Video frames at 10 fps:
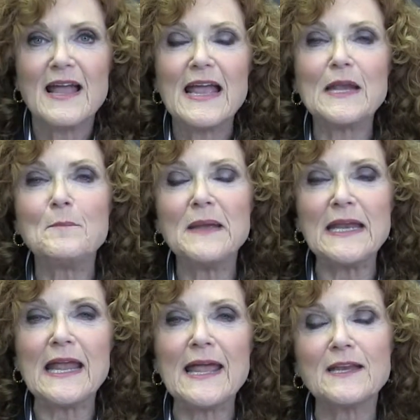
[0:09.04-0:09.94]
In a
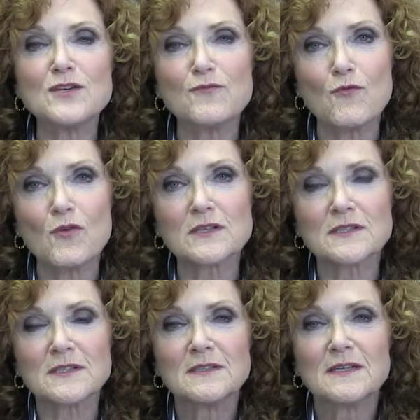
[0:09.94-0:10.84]
mediated
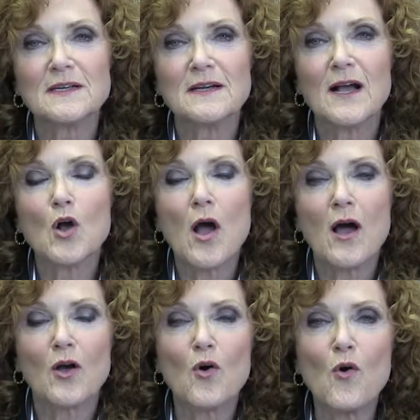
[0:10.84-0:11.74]
divorce,
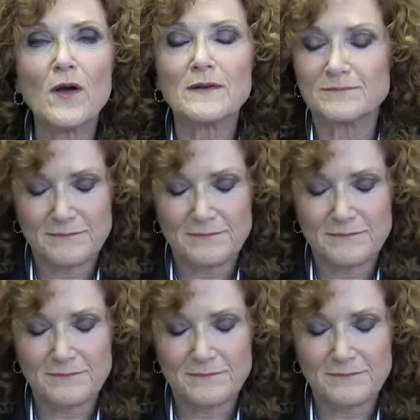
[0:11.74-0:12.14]
a court